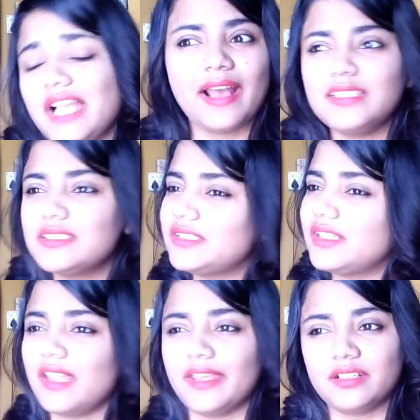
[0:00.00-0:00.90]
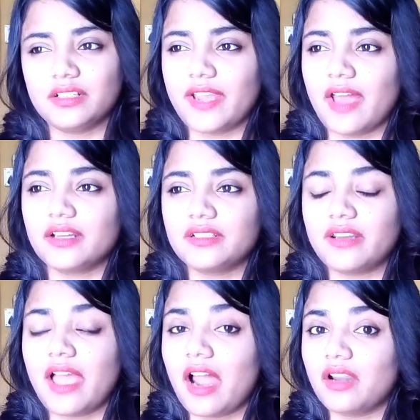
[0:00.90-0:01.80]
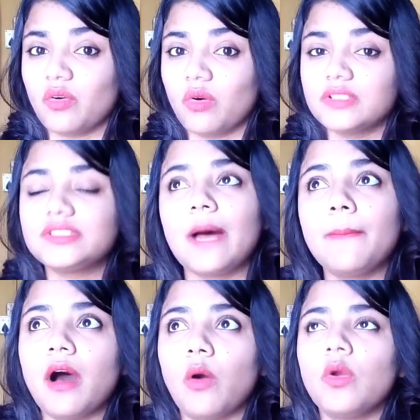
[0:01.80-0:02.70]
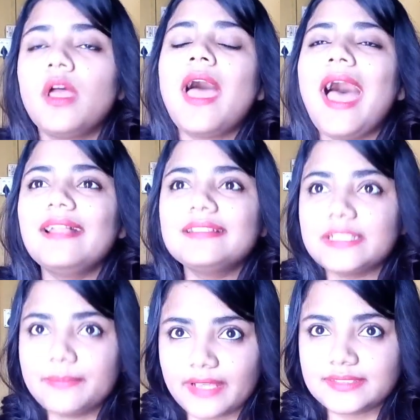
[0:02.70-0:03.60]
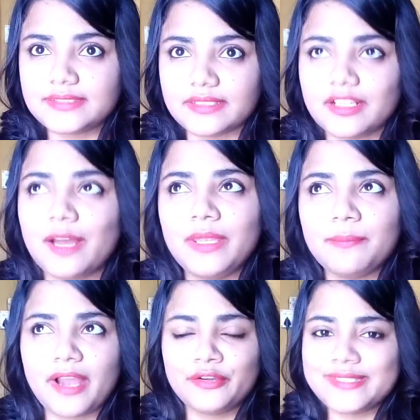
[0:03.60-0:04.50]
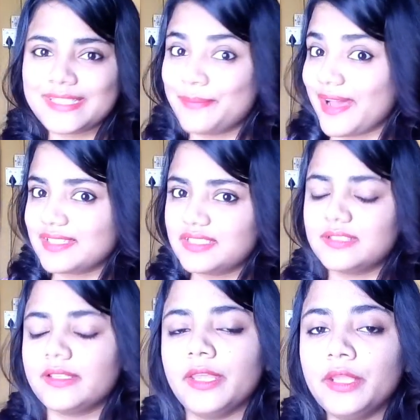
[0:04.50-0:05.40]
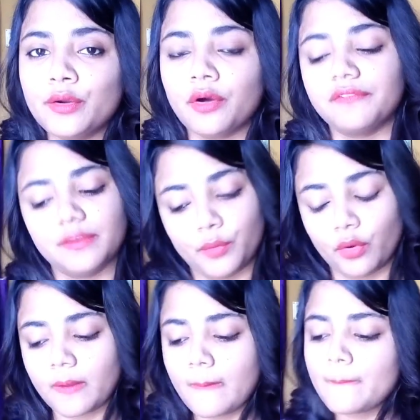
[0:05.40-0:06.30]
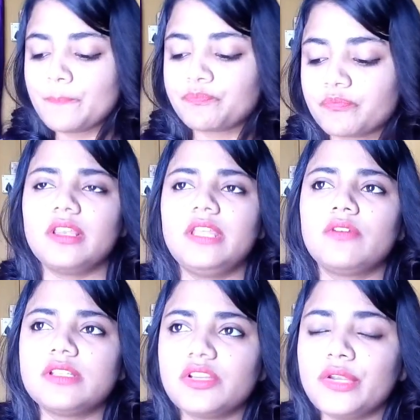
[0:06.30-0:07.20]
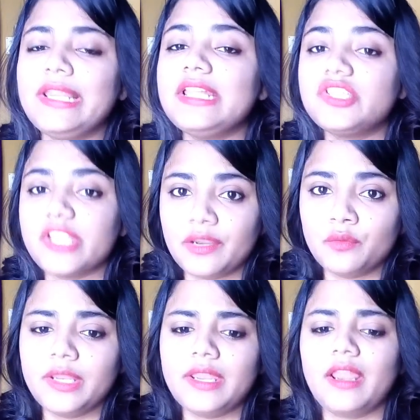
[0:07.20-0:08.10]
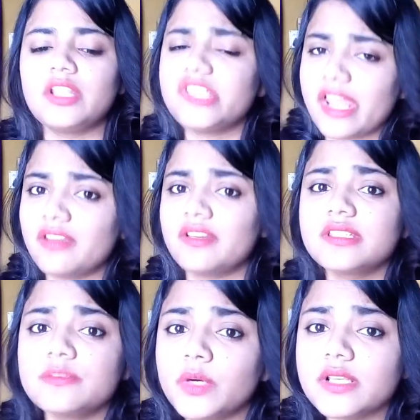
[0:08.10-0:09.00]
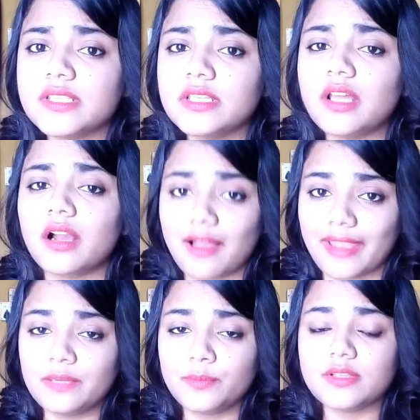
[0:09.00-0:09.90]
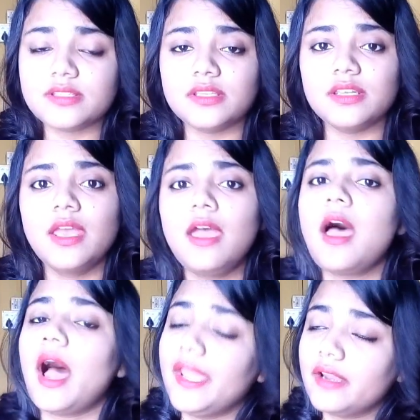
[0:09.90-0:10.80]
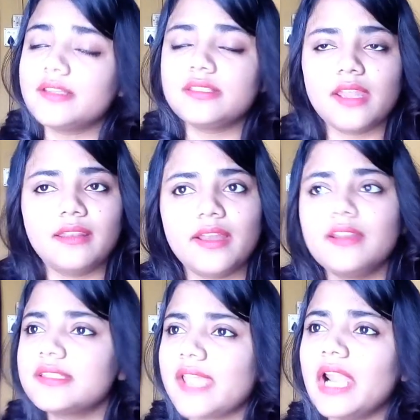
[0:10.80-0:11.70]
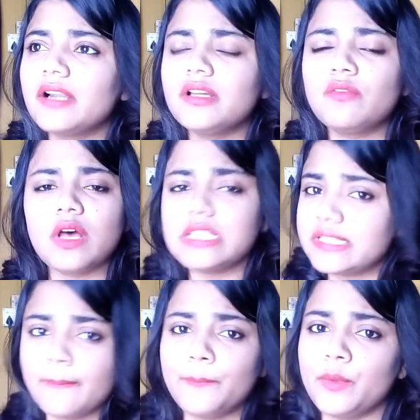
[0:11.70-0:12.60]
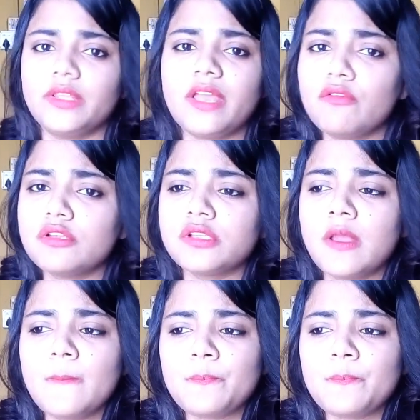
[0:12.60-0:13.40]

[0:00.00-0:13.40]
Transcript: I just didn't like her character at all, somehow. And Sebastian, coming back to Sebastian, the hero of the book. He was a really genuine and a generous person, a kind person. I understand that his character was simple. There was